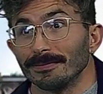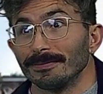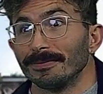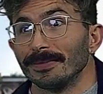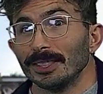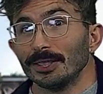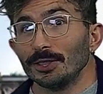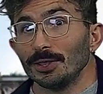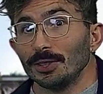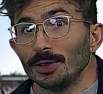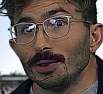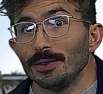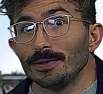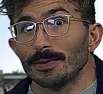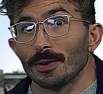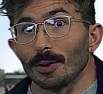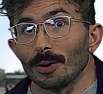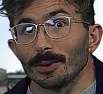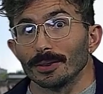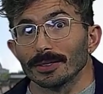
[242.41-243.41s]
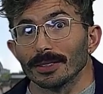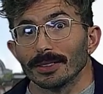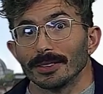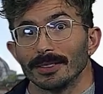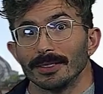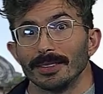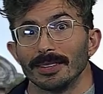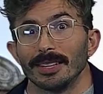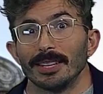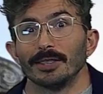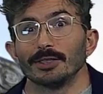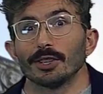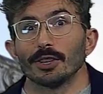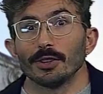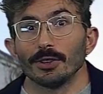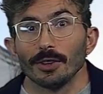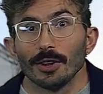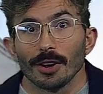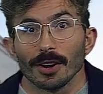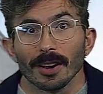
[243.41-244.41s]
It's twofold: to
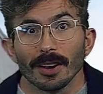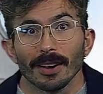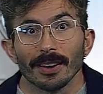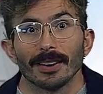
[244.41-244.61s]
look